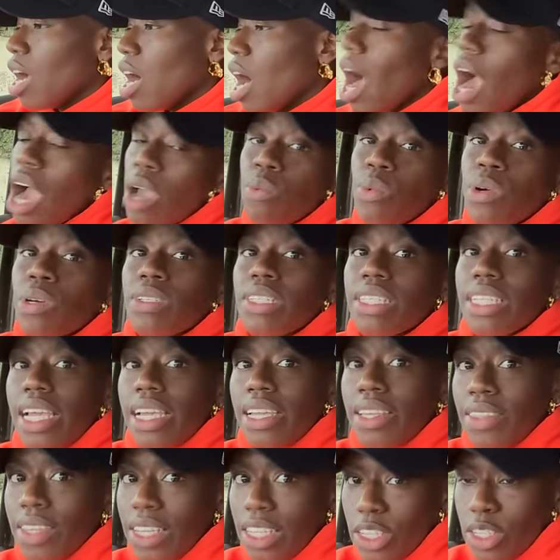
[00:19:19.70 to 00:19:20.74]
I will
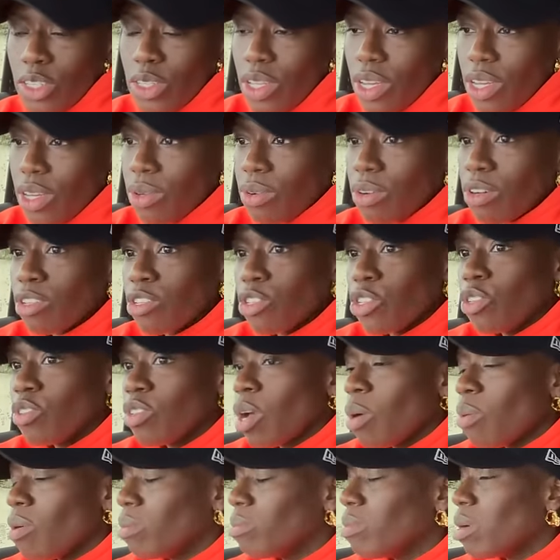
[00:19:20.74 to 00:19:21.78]
say this though, because you
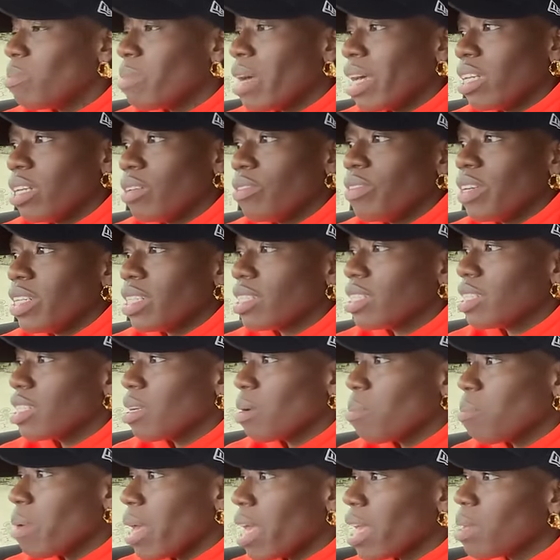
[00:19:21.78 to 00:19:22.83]
know I'm a
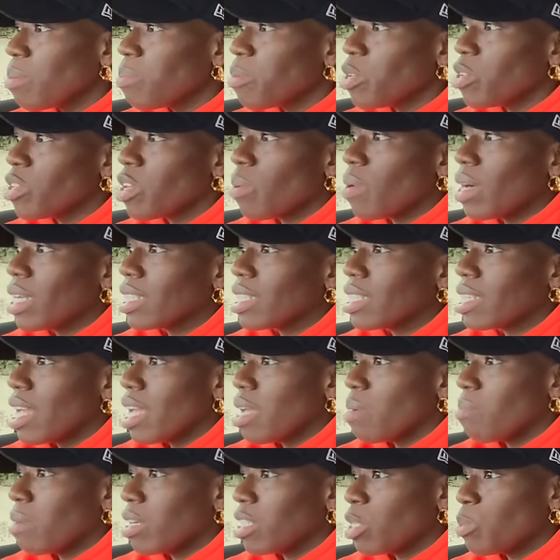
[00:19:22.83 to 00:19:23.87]
manifesting babe, you know I stay
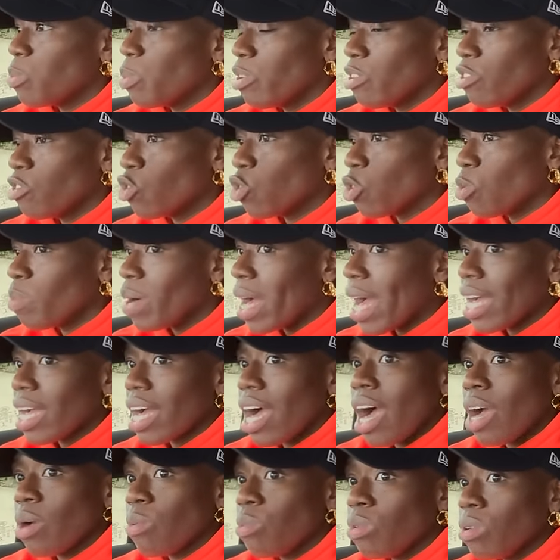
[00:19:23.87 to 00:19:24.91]
in my spiritual bag.
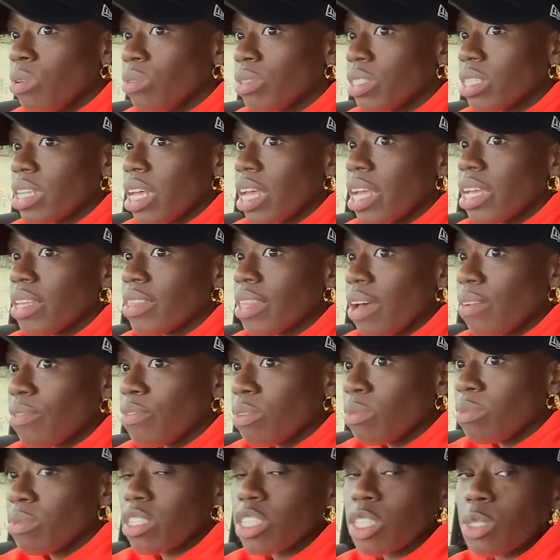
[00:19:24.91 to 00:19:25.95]
I will say that
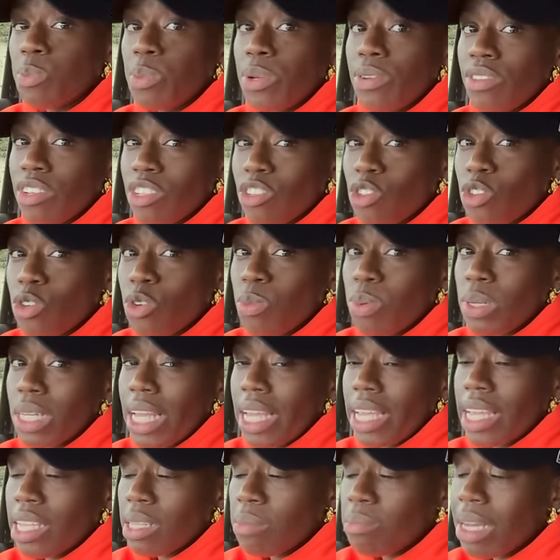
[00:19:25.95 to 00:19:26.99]
from the spiritual
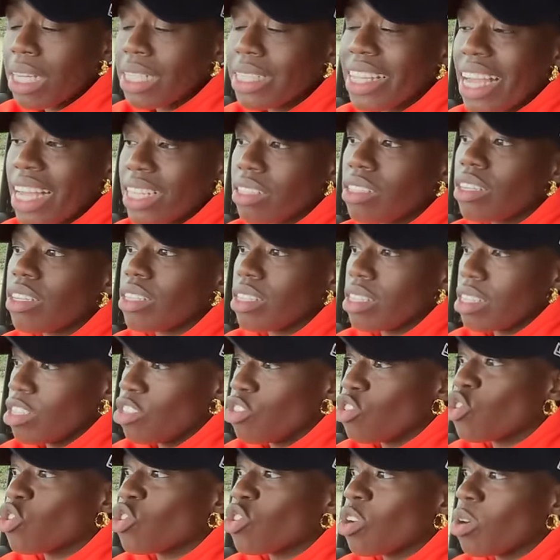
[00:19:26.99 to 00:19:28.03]
plane, my dad does
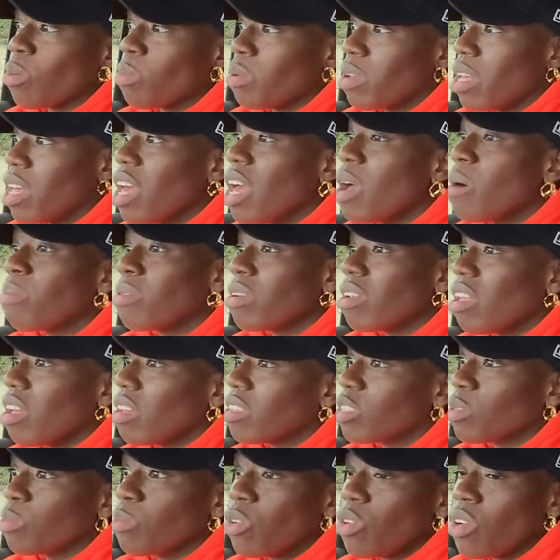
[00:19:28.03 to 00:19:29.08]
his job,
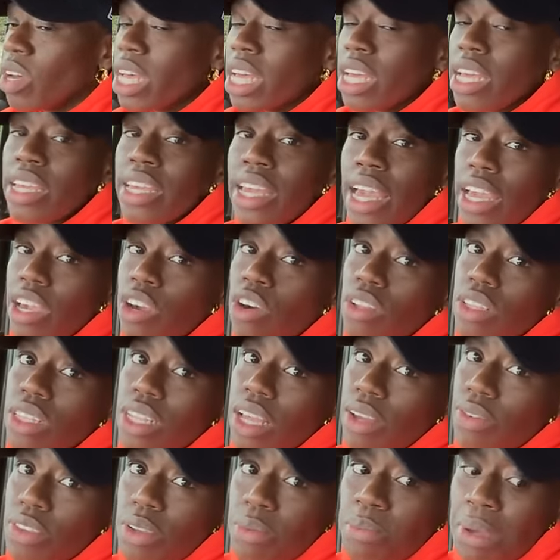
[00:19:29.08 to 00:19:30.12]
plus more. He ain't got
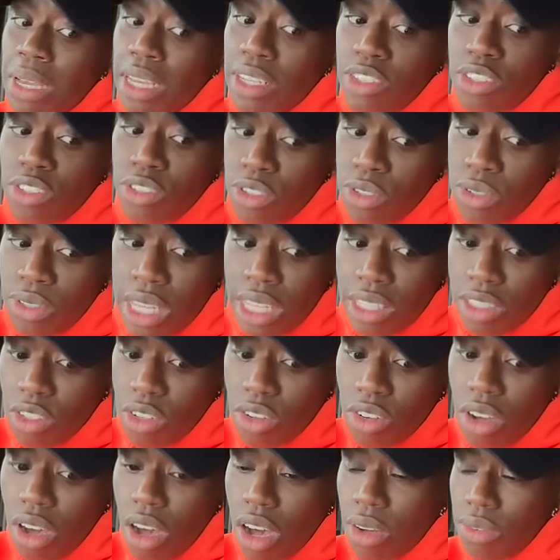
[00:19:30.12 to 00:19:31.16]
nothing better to do than to
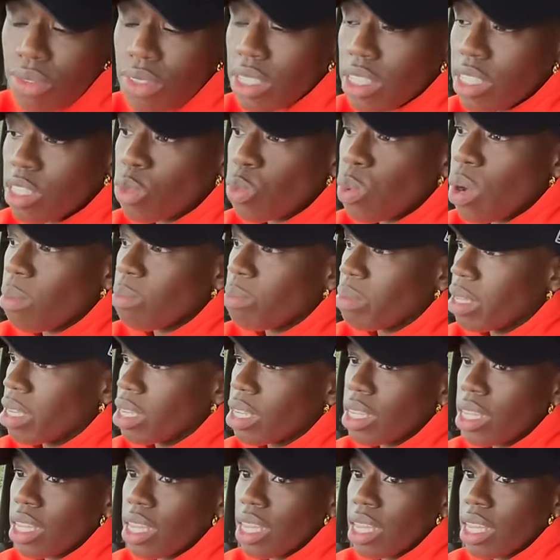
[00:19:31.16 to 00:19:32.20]
look after his one
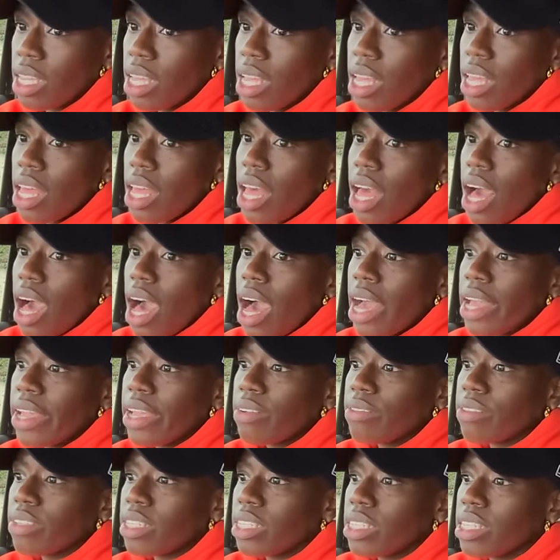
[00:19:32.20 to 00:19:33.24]
pickney. I
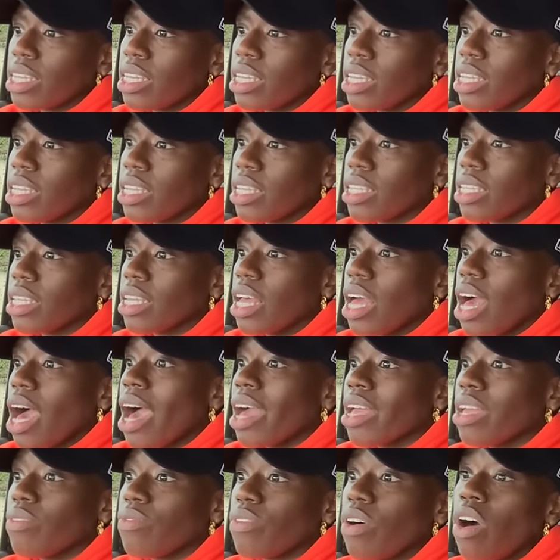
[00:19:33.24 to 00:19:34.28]

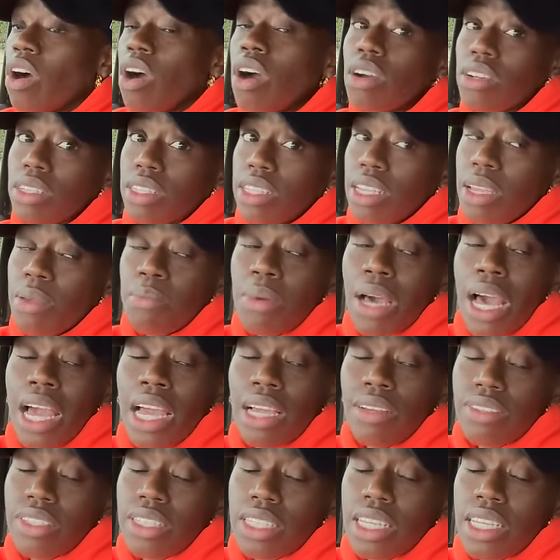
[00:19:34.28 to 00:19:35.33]
have asked him, but I
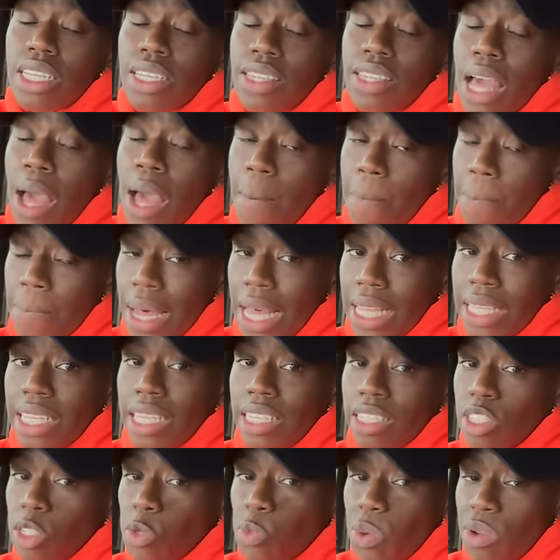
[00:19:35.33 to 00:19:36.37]
have seen that man
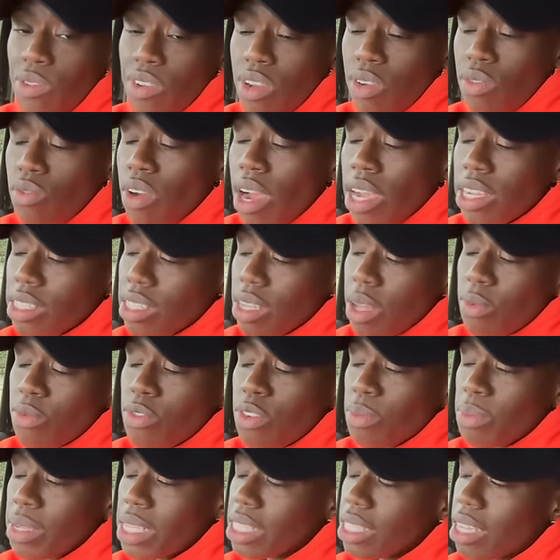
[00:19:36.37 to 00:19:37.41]
in spirit rise up for
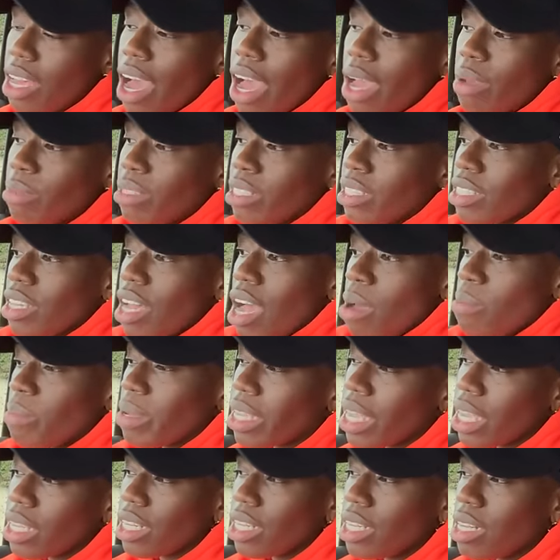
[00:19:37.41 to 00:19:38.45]
me time and time
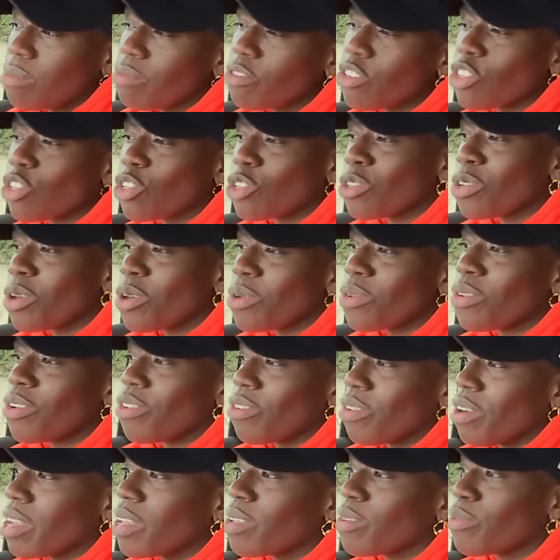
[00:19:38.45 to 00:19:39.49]
again. And I'm just so
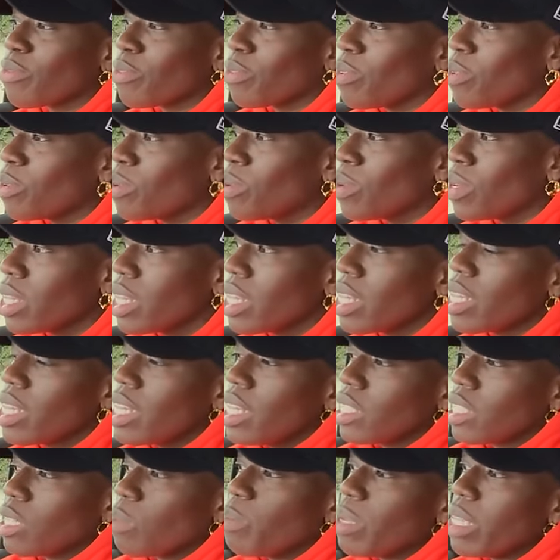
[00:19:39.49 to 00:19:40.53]
grateful
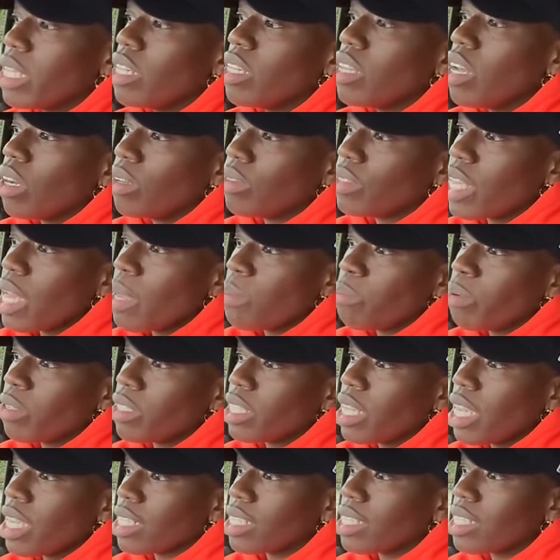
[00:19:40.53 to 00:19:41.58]
to be loved and
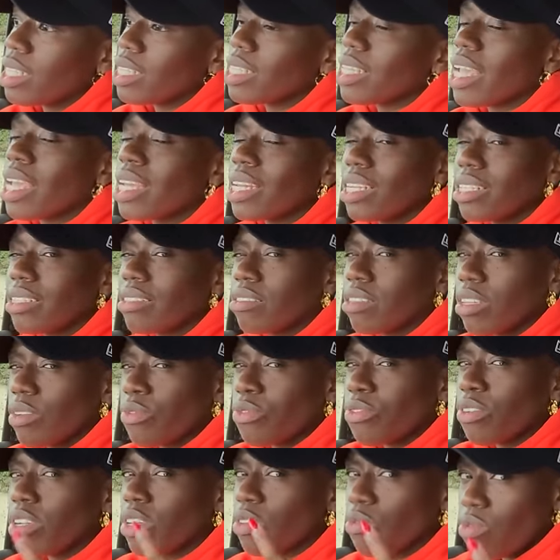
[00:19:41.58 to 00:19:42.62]
protected in a
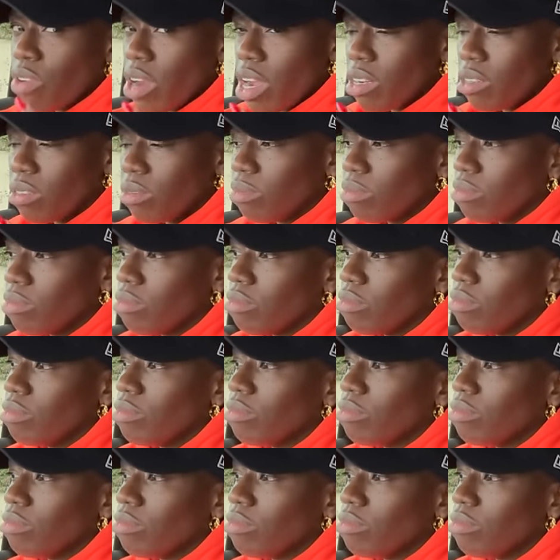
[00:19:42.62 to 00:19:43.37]
different realm.